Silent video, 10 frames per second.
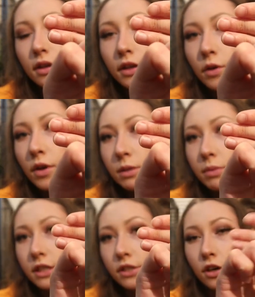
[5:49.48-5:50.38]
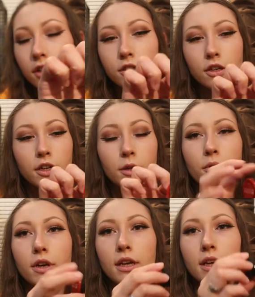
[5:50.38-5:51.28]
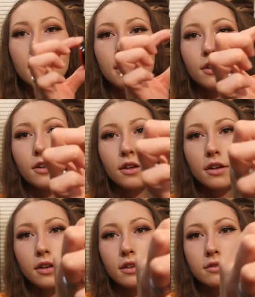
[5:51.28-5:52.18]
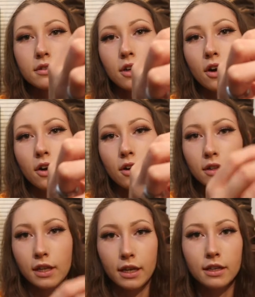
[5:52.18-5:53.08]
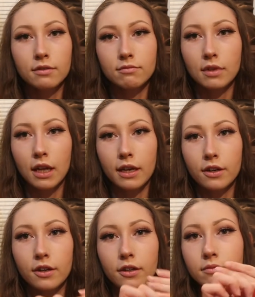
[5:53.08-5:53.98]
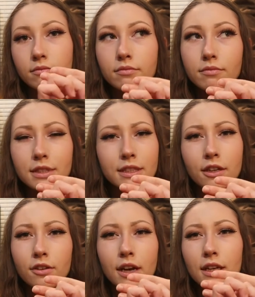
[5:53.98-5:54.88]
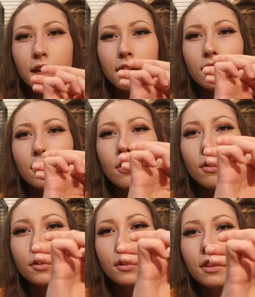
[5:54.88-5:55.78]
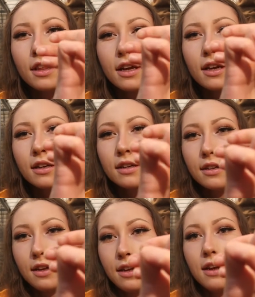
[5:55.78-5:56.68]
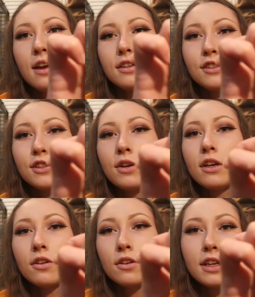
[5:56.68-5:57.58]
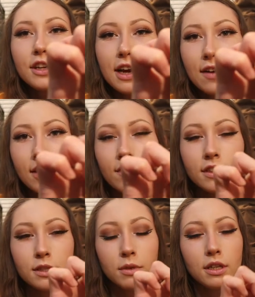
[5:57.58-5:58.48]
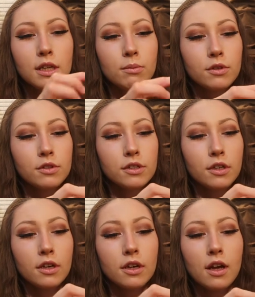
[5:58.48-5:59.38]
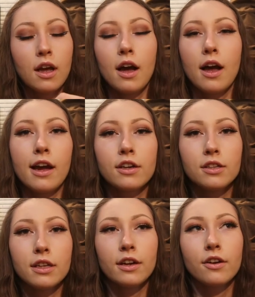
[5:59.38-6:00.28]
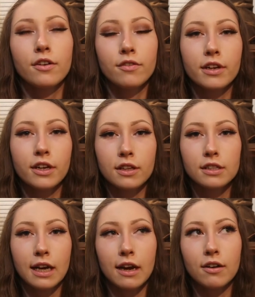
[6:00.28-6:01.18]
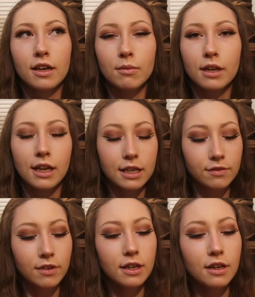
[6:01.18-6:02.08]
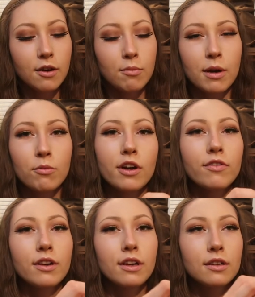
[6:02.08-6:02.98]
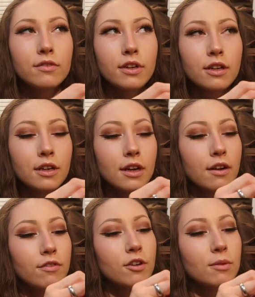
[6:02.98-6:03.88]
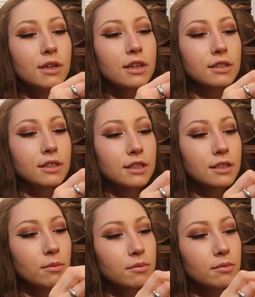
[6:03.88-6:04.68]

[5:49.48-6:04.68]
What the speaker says: USB charger. You put it in your car like lighter, cigarette lighter holder thing. And so it'll look like you have an invisibility booster. I actually couldn't figure this out in my last video. My boyfriend figured it out for me because he's